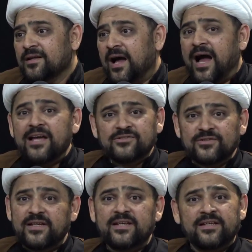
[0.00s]

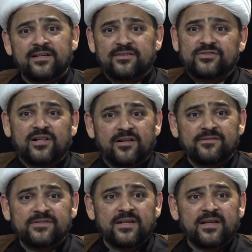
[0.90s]
Isolating
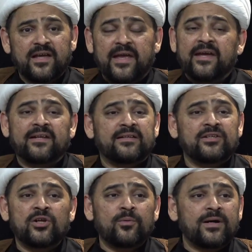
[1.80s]
ourselves. And
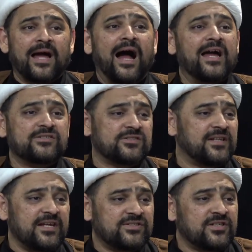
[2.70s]
you know what?
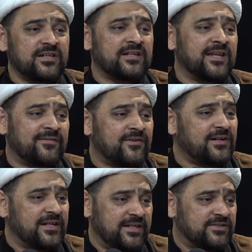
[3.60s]
Isolation never
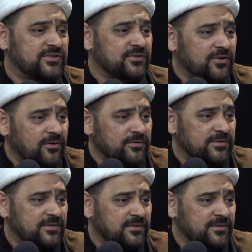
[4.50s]
leads to growth.